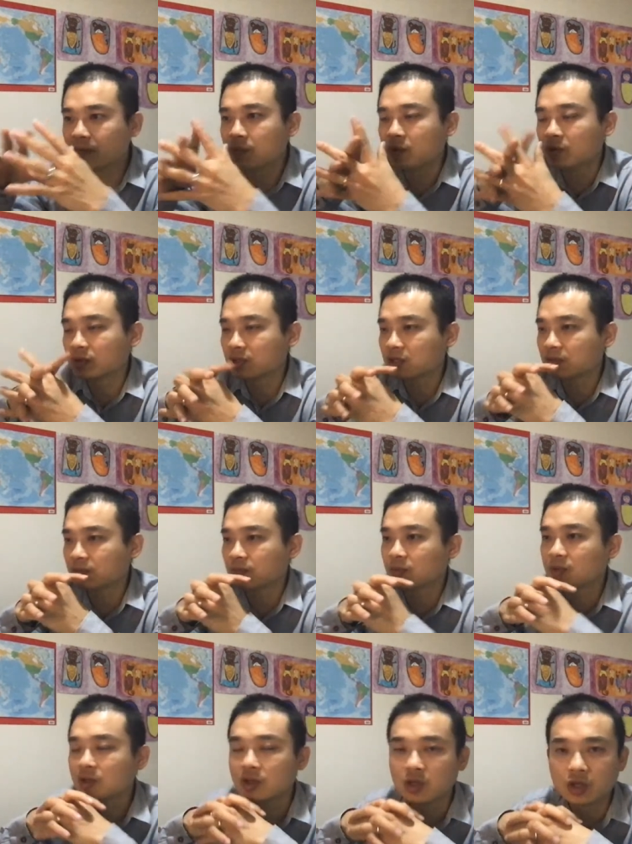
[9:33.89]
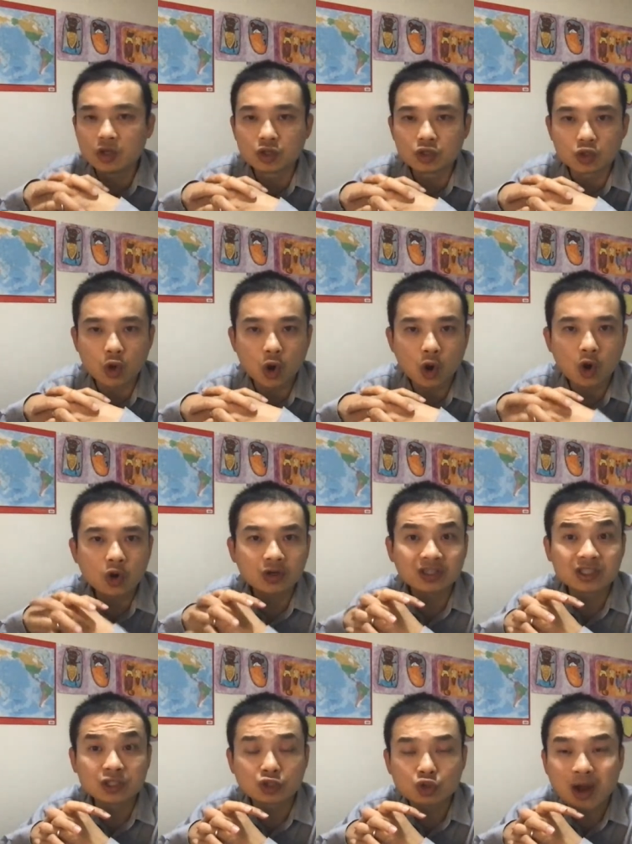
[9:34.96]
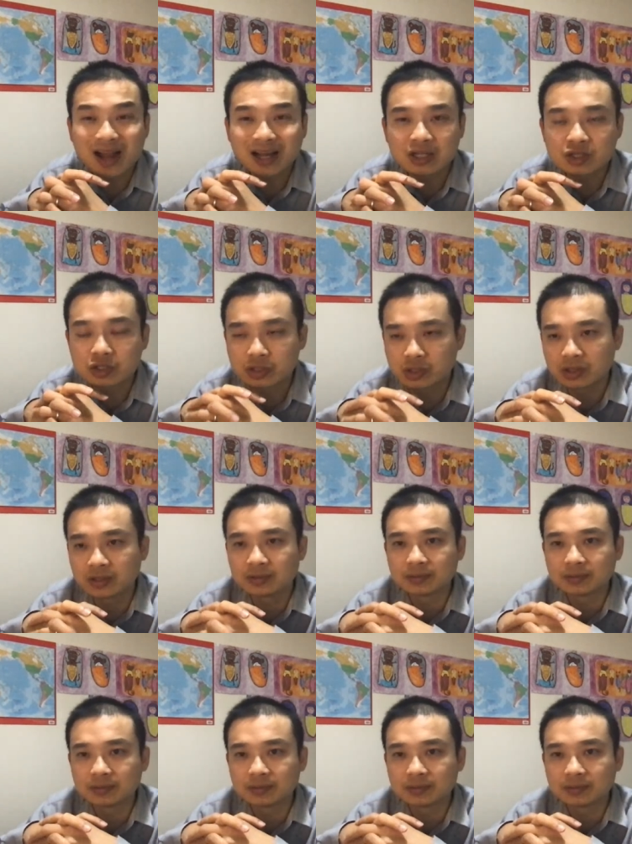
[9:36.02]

body. So all the structure